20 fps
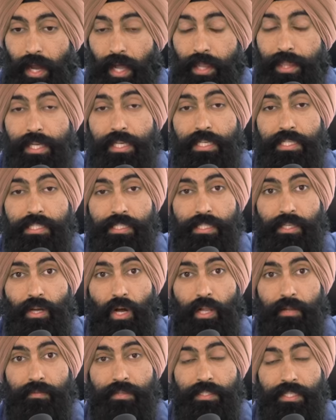And then you see
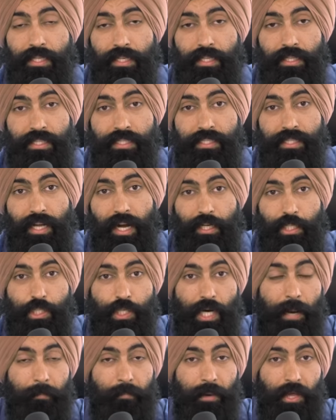all of a sudden the stock
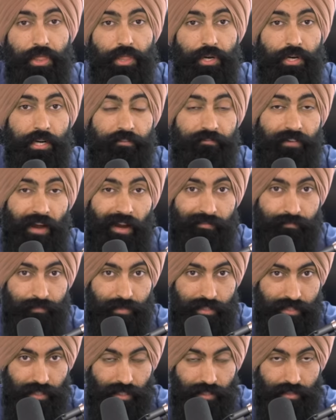drop by thirty-five
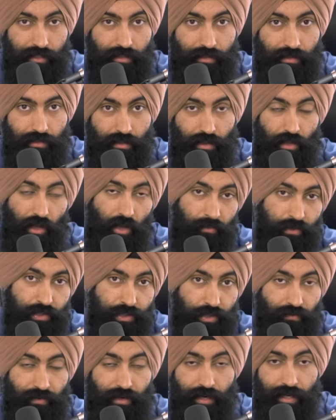percent
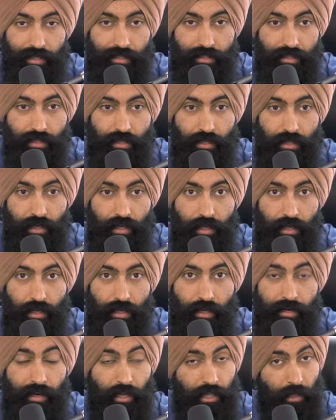almost overnight.
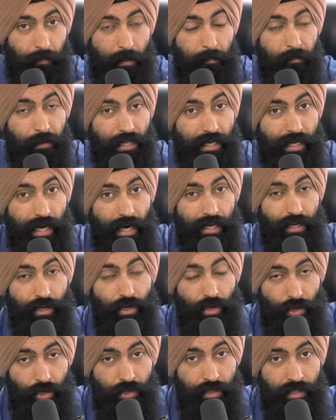Now, the people that got in
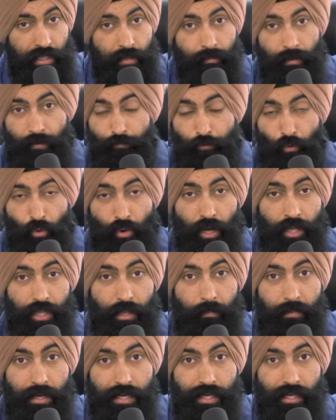early before all
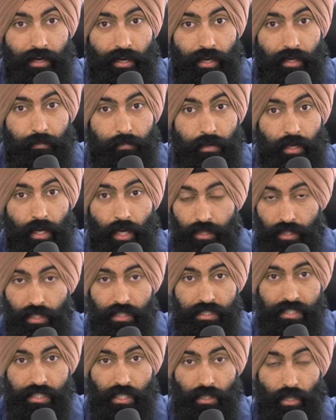the media hype,
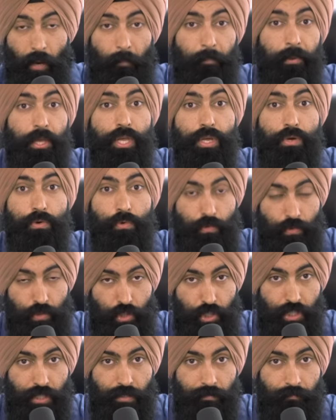they're still up
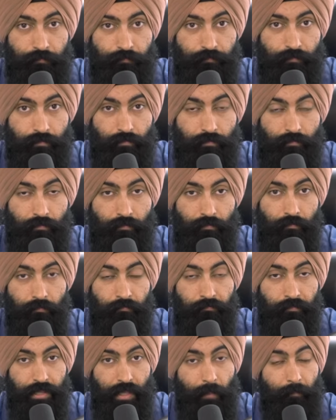huge.
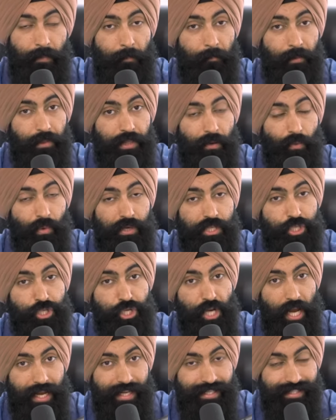But the people that were
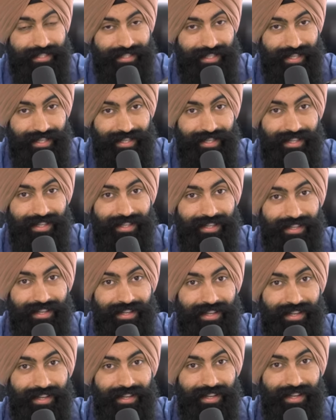chasing,
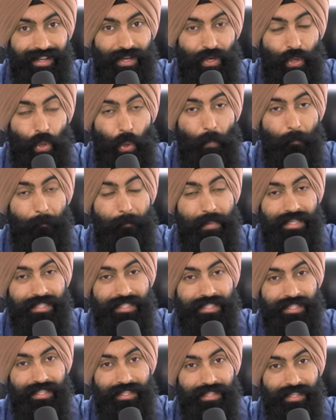who
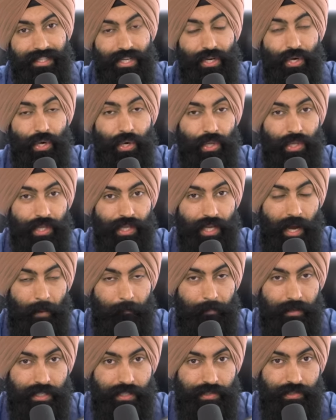missed the early
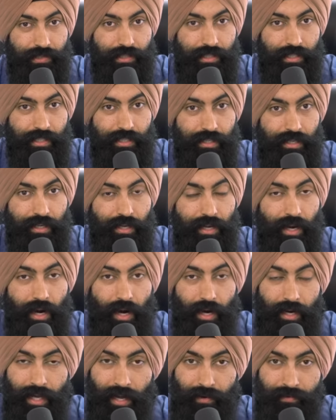opportunity,
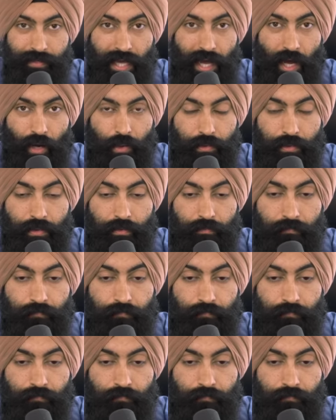are now down.